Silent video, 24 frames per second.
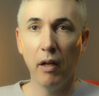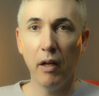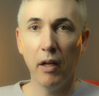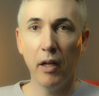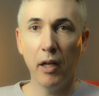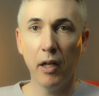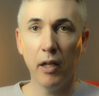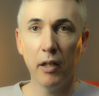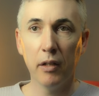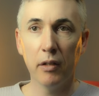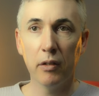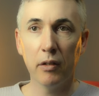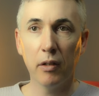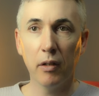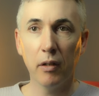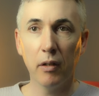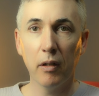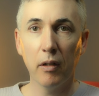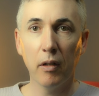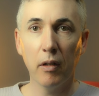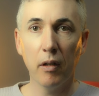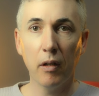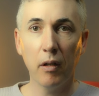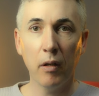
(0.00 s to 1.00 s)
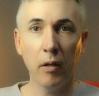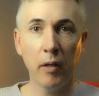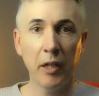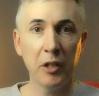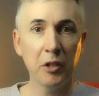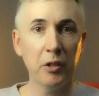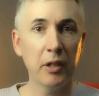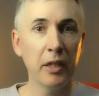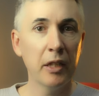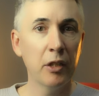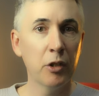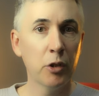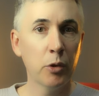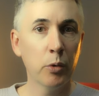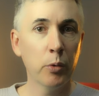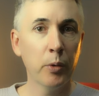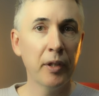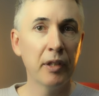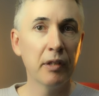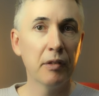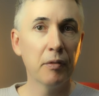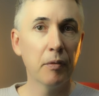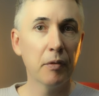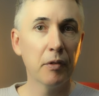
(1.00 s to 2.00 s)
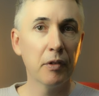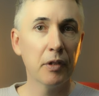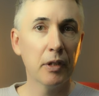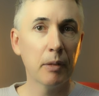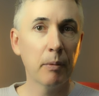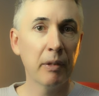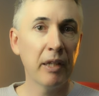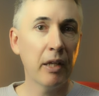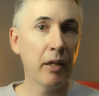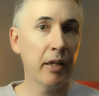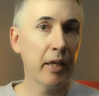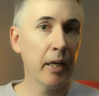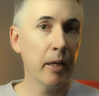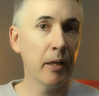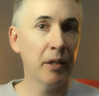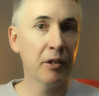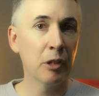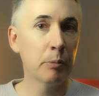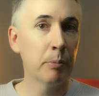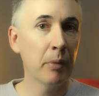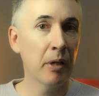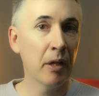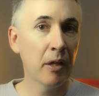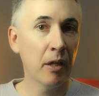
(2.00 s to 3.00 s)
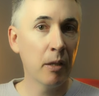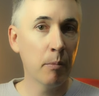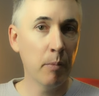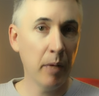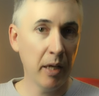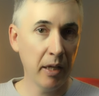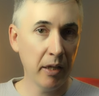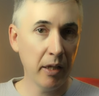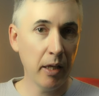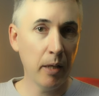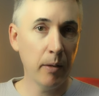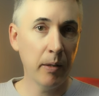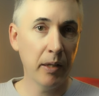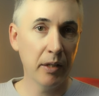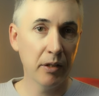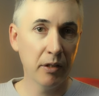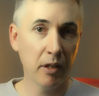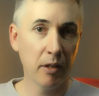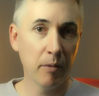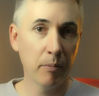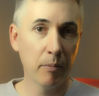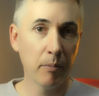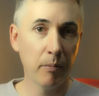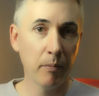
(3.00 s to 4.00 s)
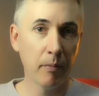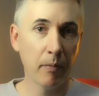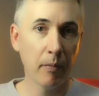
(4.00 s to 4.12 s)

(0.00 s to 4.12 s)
and I actually enjoyed some of the other characters better than the main character.